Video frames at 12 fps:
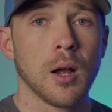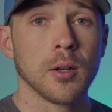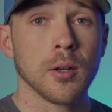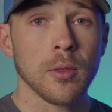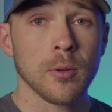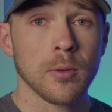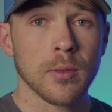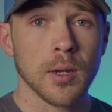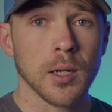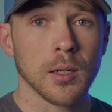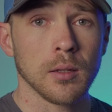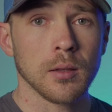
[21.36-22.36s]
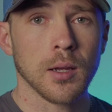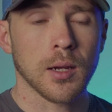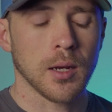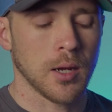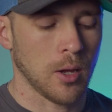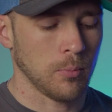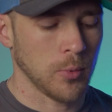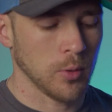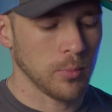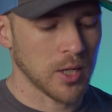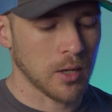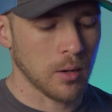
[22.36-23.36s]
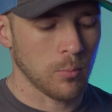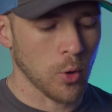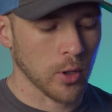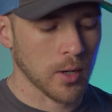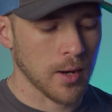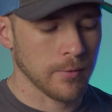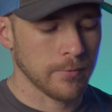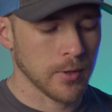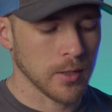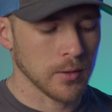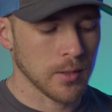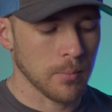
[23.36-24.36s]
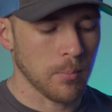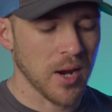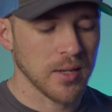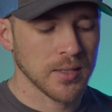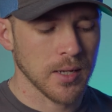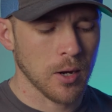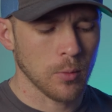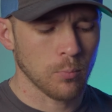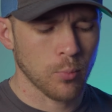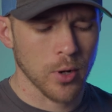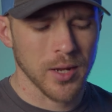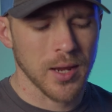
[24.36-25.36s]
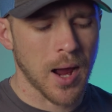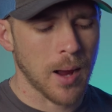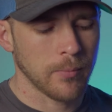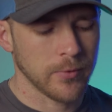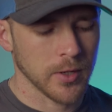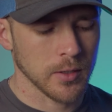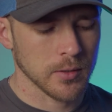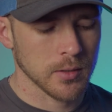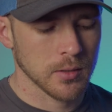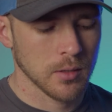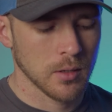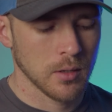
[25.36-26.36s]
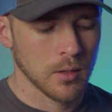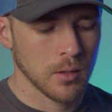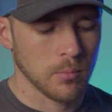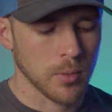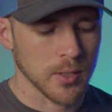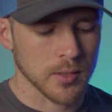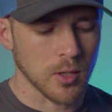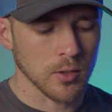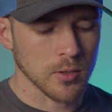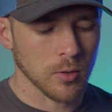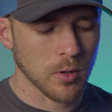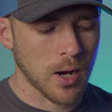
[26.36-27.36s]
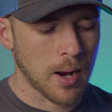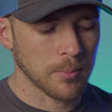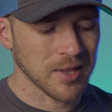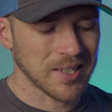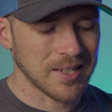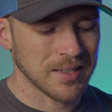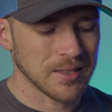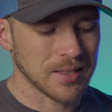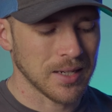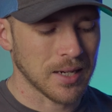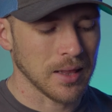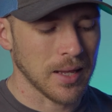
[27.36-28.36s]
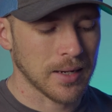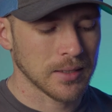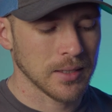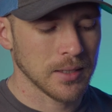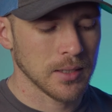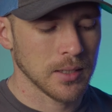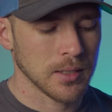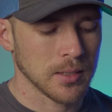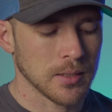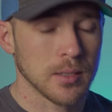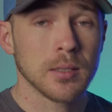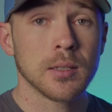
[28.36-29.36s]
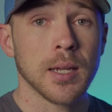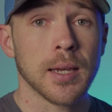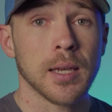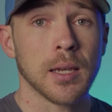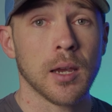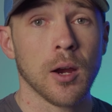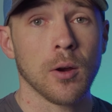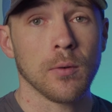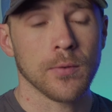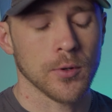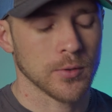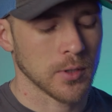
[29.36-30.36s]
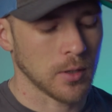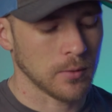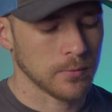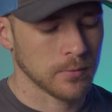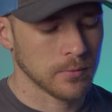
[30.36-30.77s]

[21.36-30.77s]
Another thing that can help you become more confident that might sound pretty obvious, but is also commonly neglected, is taking care of yourself.